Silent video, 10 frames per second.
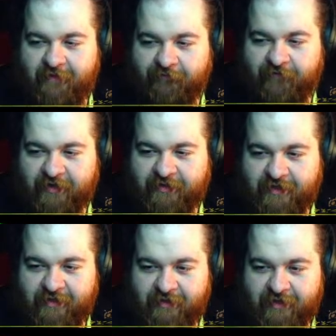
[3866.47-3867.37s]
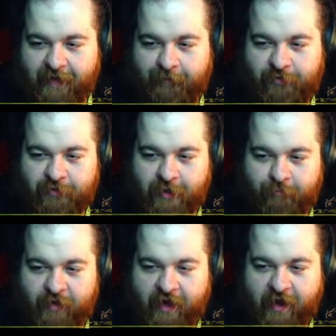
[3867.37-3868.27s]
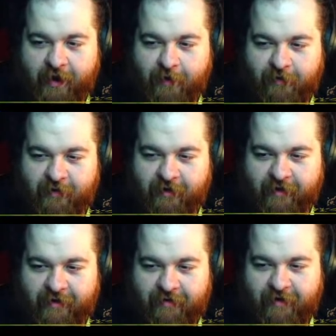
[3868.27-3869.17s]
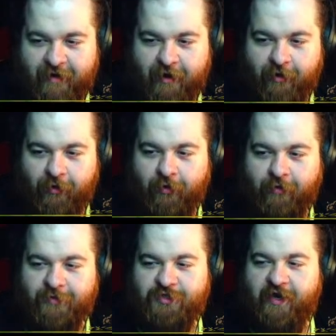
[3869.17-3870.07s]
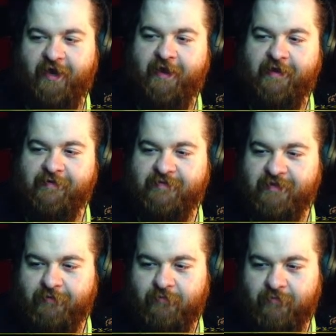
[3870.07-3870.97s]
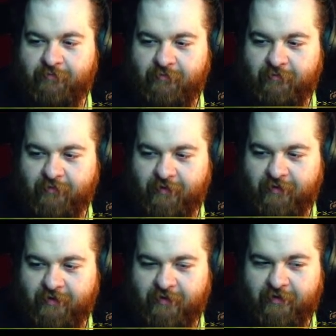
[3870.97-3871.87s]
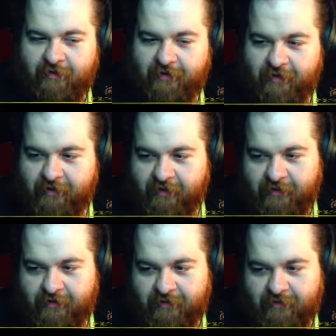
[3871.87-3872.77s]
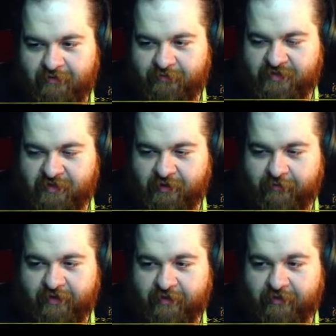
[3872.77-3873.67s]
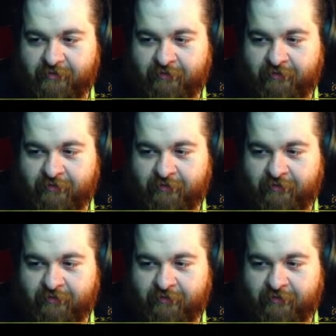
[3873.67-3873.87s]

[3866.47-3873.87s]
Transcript: Fucking get prepared, alright? Hold your hands up. And let me see here. I'm gonna